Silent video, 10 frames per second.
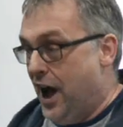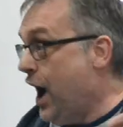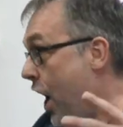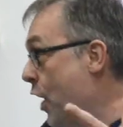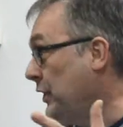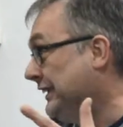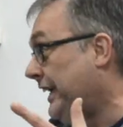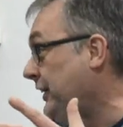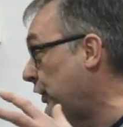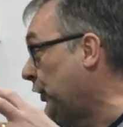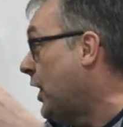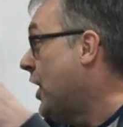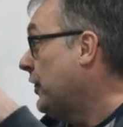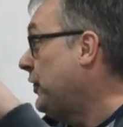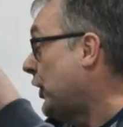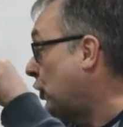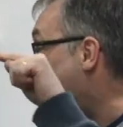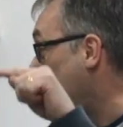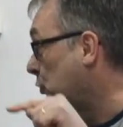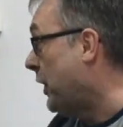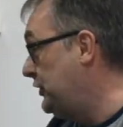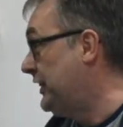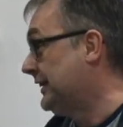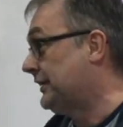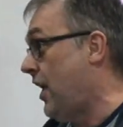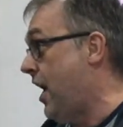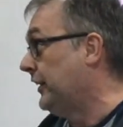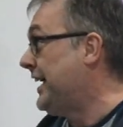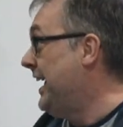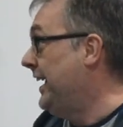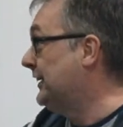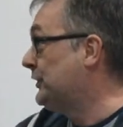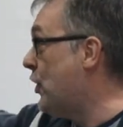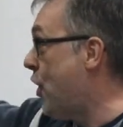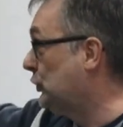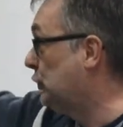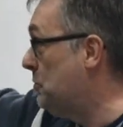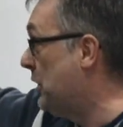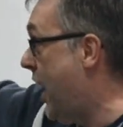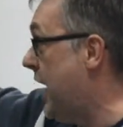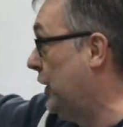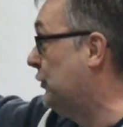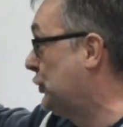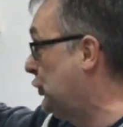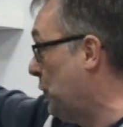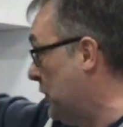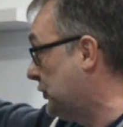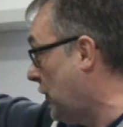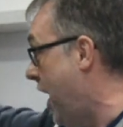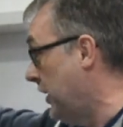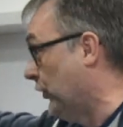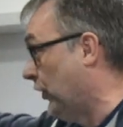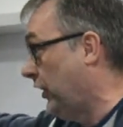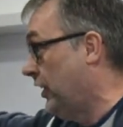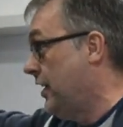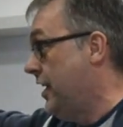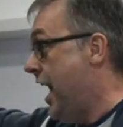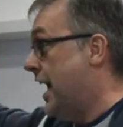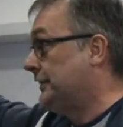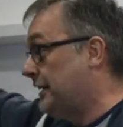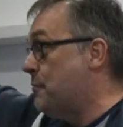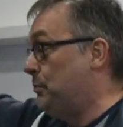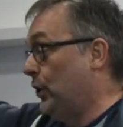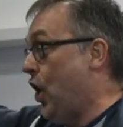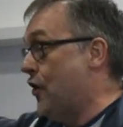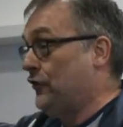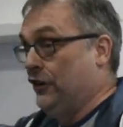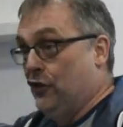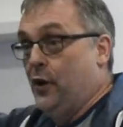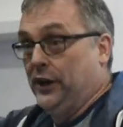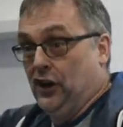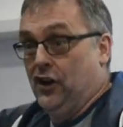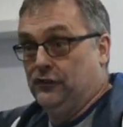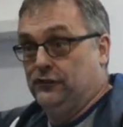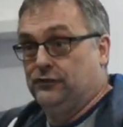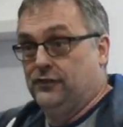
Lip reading: I want to say to you, the cross where Jesus died is not some kind of suicidal example of heroic love.